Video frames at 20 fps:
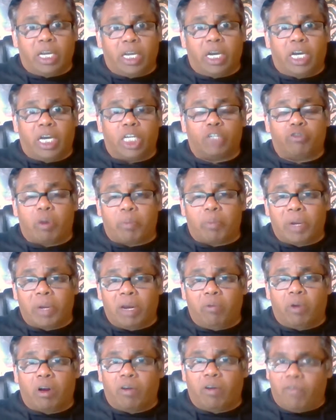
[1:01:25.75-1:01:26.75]

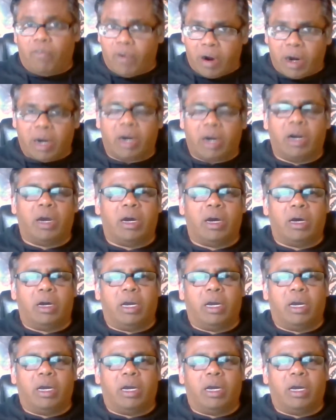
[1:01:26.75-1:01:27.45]
Swapnil, one of our